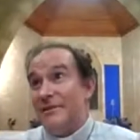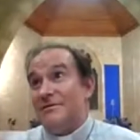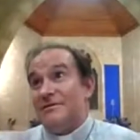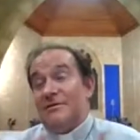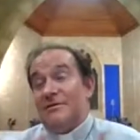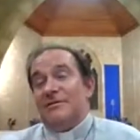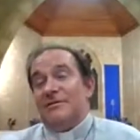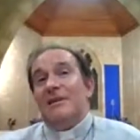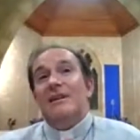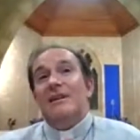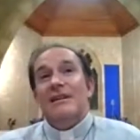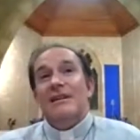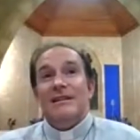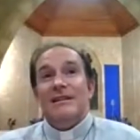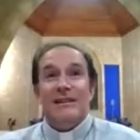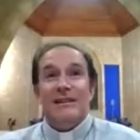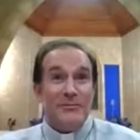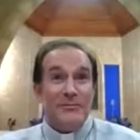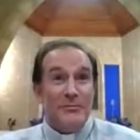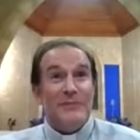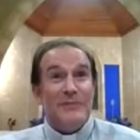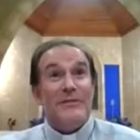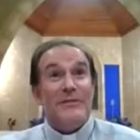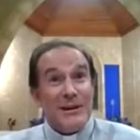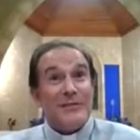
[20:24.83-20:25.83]
So you can
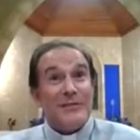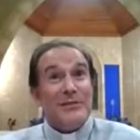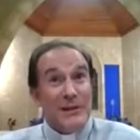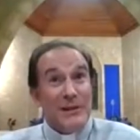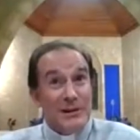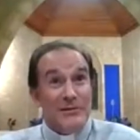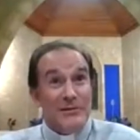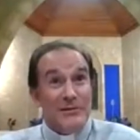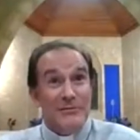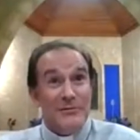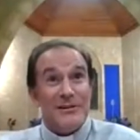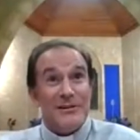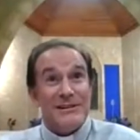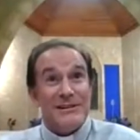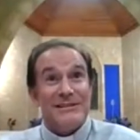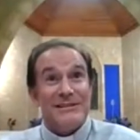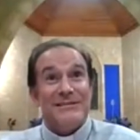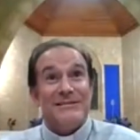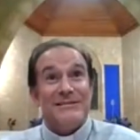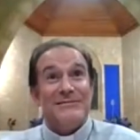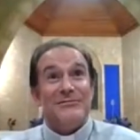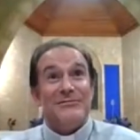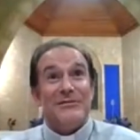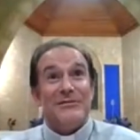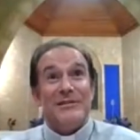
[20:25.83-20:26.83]
be very critical, very,
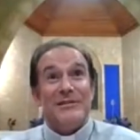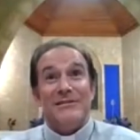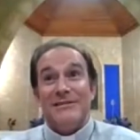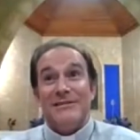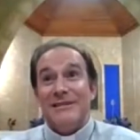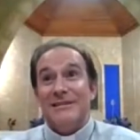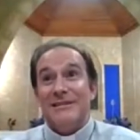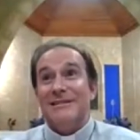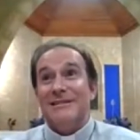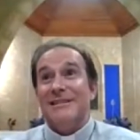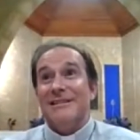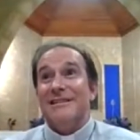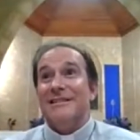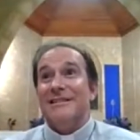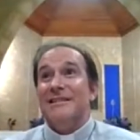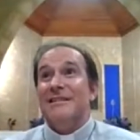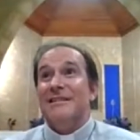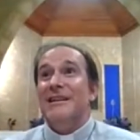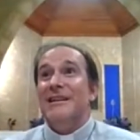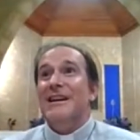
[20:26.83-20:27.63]
very thing. And,